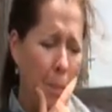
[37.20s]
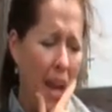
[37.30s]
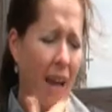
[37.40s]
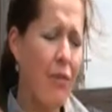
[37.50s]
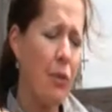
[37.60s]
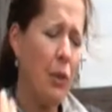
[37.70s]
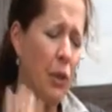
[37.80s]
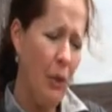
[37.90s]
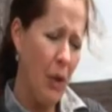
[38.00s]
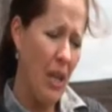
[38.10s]
After
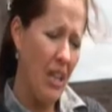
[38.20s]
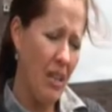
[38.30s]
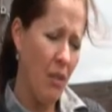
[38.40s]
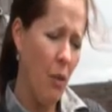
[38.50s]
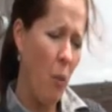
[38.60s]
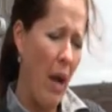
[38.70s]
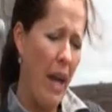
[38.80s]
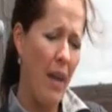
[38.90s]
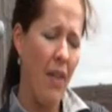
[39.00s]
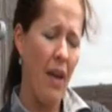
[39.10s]
learning the
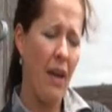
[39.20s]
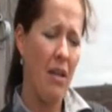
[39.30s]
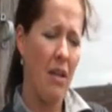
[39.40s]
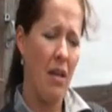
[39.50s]
way that